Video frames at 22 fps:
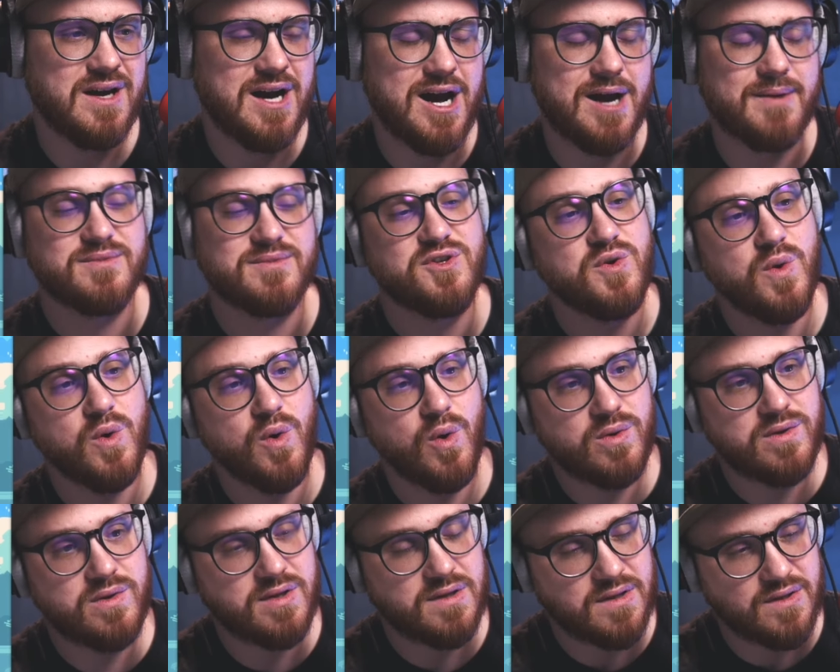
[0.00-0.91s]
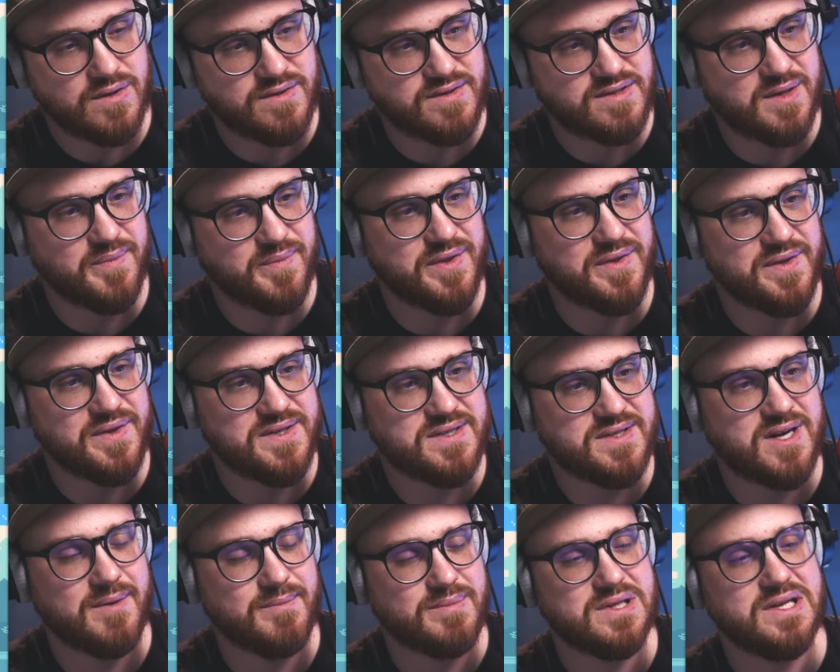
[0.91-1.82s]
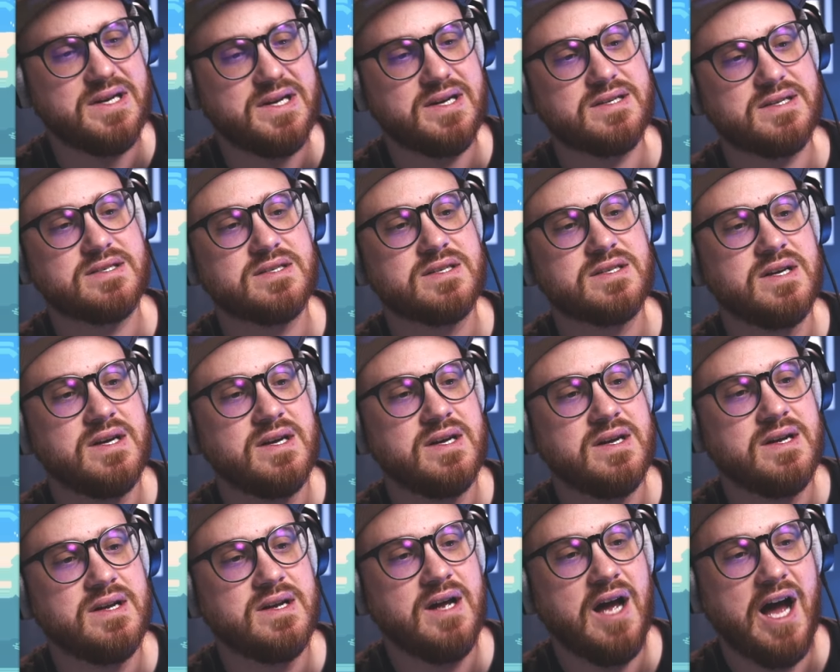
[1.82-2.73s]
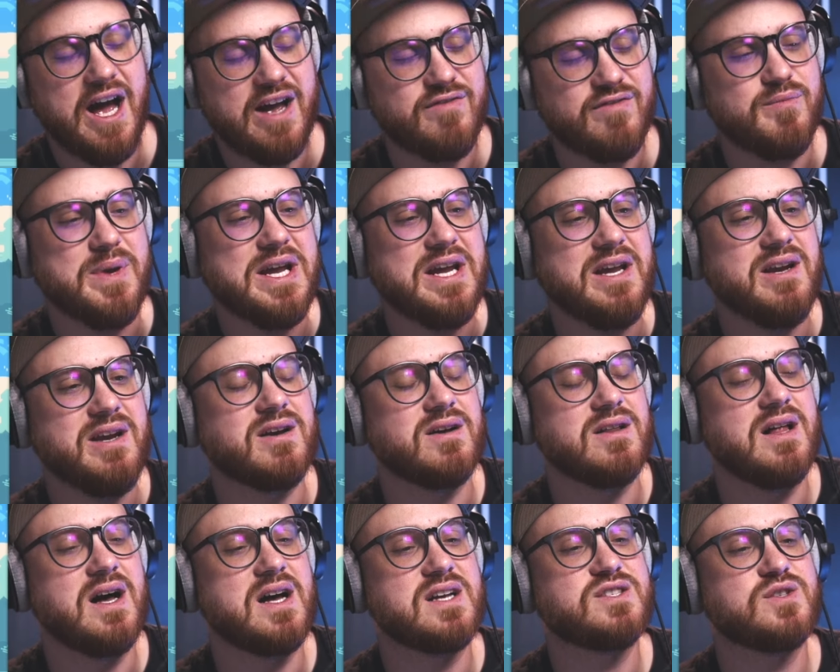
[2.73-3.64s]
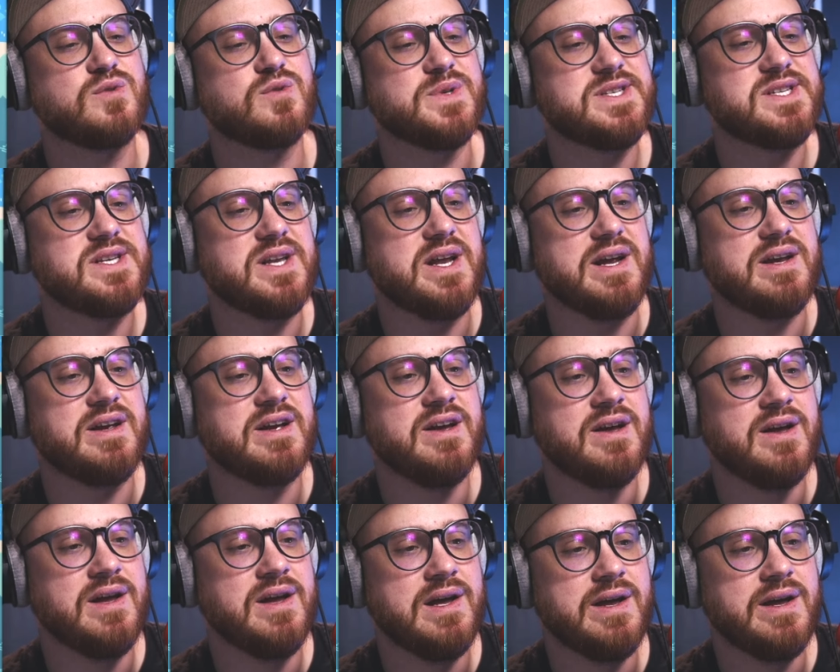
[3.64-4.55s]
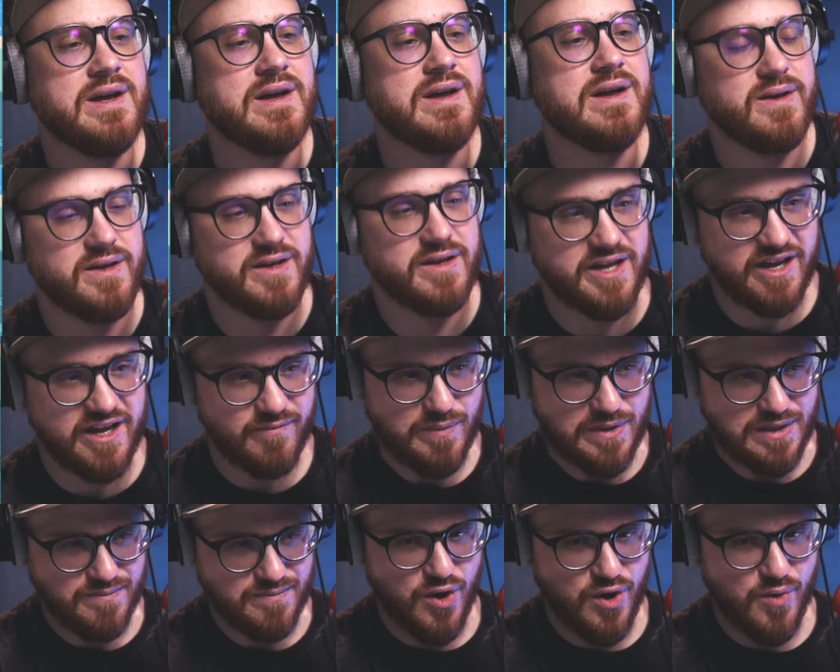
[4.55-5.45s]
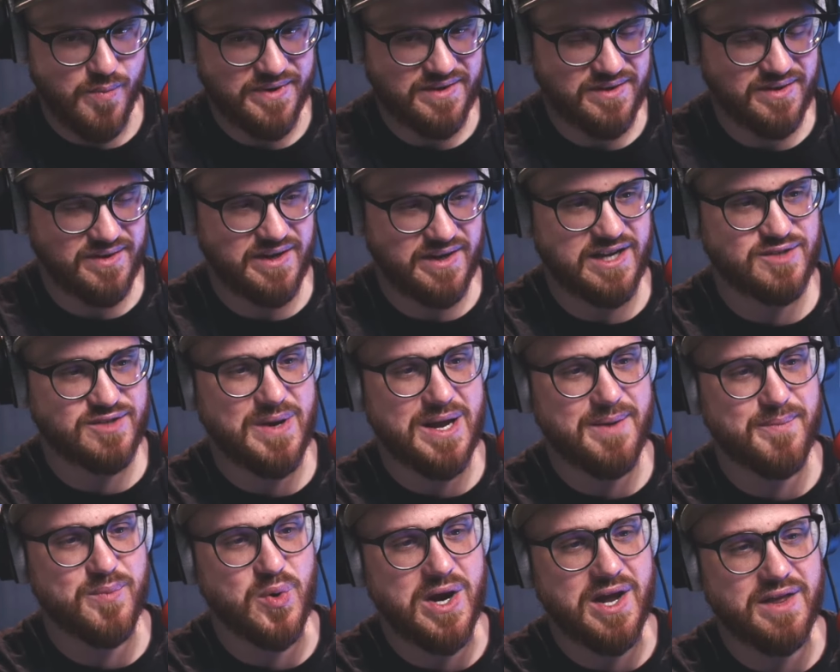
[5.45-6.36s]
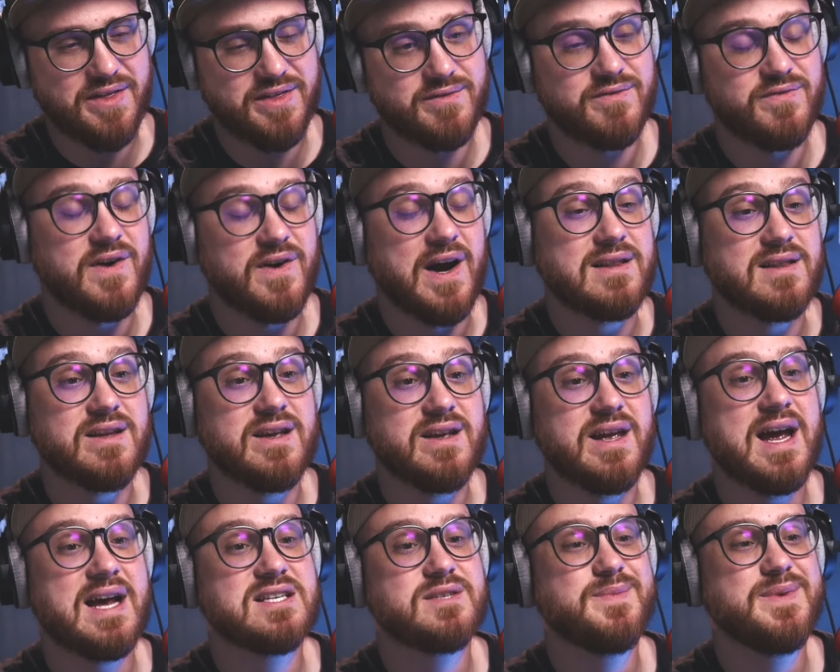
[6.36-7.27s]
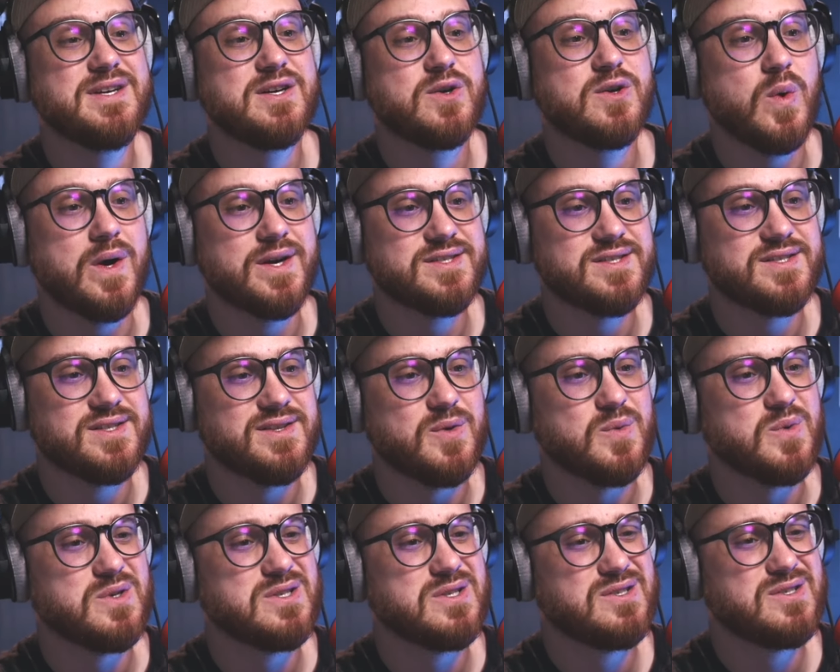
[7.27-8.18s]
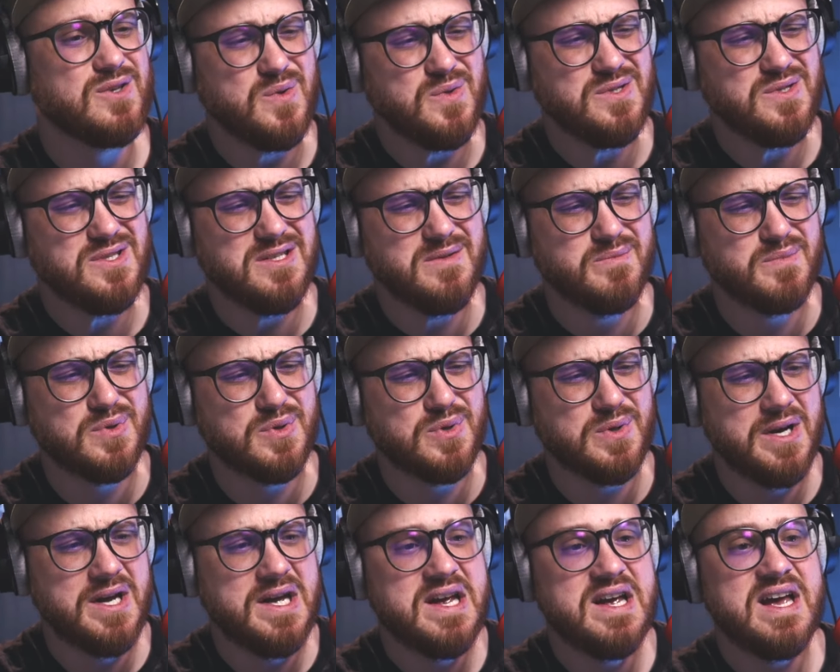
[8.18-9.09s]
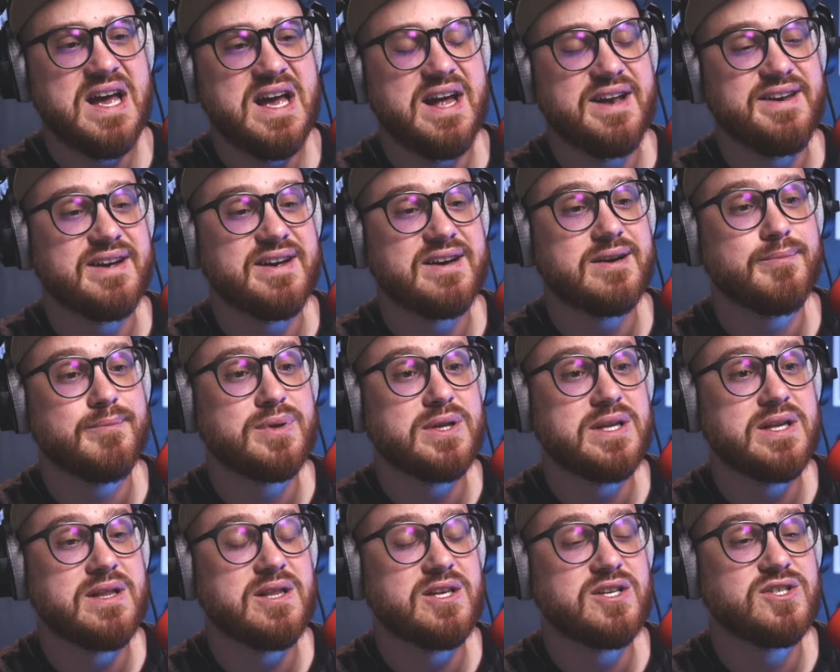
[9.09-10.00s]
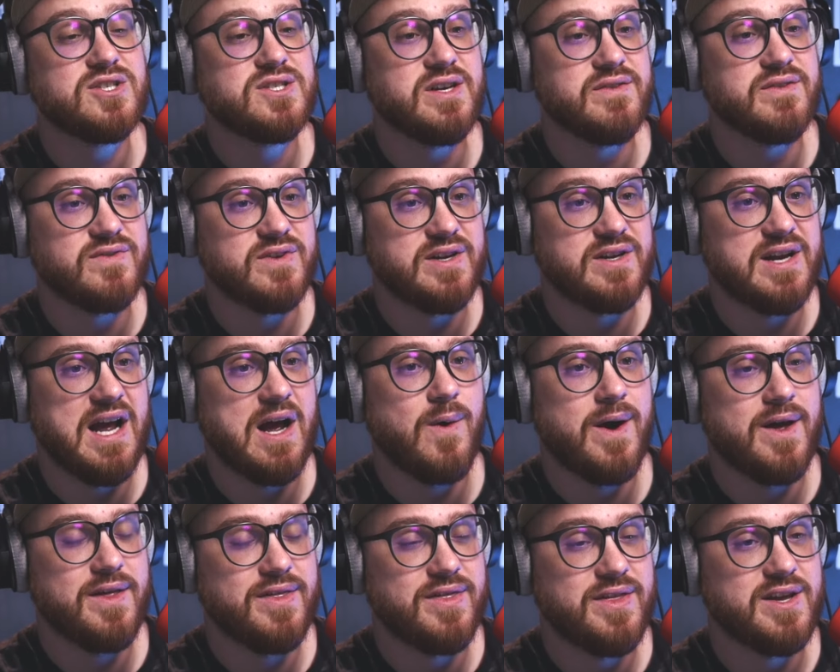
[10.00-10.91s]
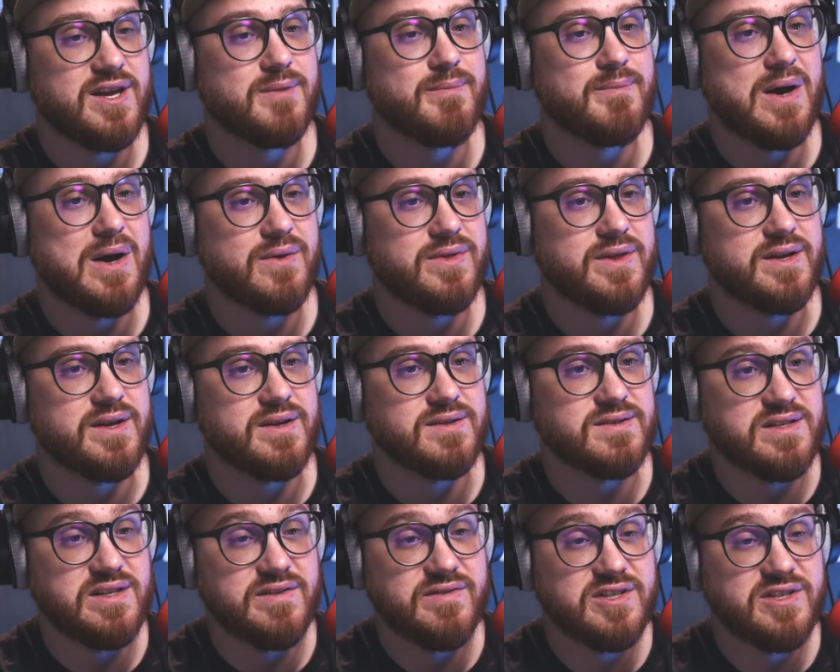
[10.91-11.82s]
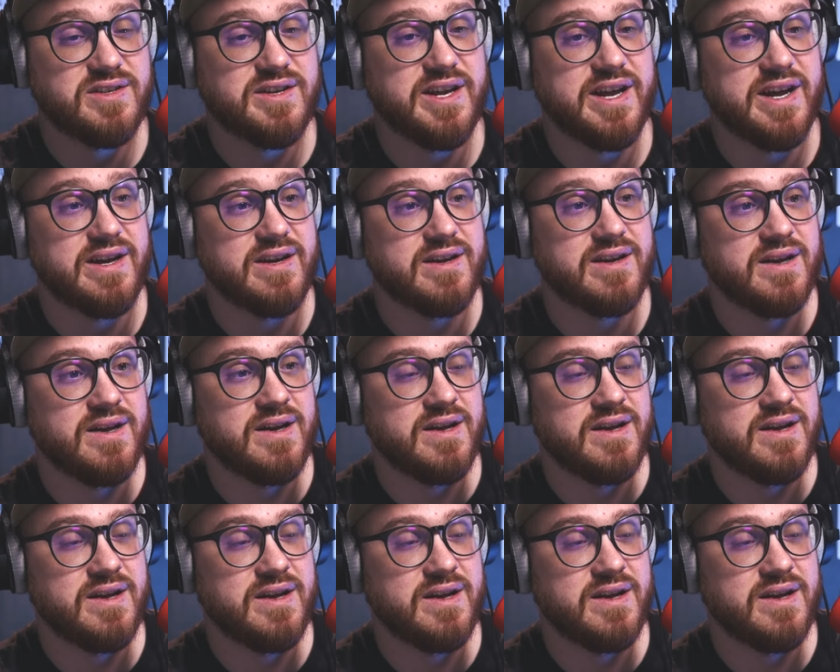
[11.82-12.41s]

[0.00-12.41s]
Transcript: I'm too old to learn something this complex. I've made a colossal mistake. He gave me a moment to catch my breath and finally asked me a question that was so simple and yet completely shifted how I think about things, even today.